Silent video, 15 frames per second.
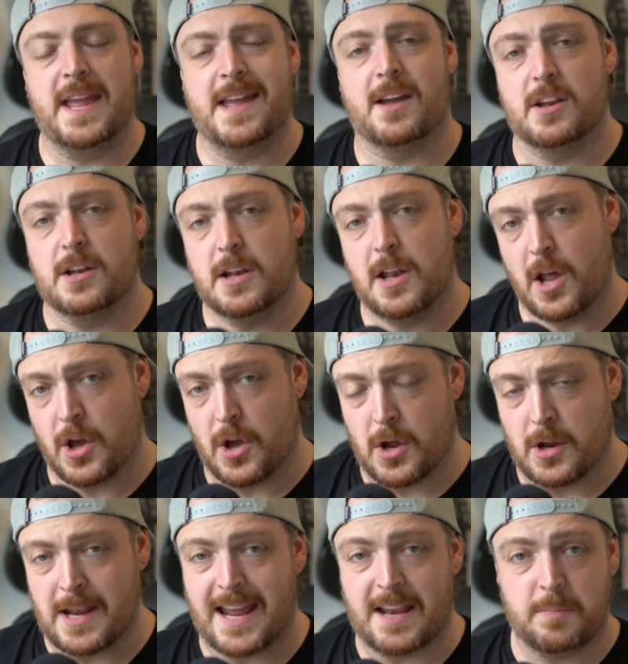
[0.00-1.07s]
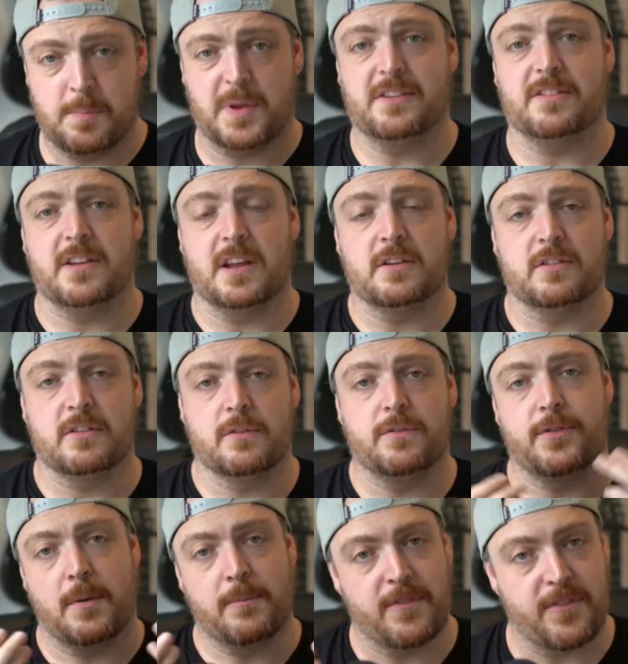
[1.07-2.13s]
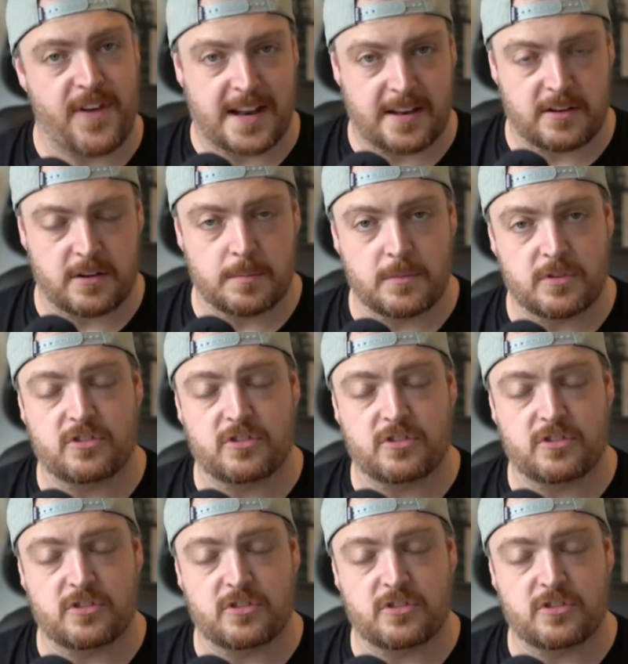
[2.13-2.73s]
can learn in business from fandoms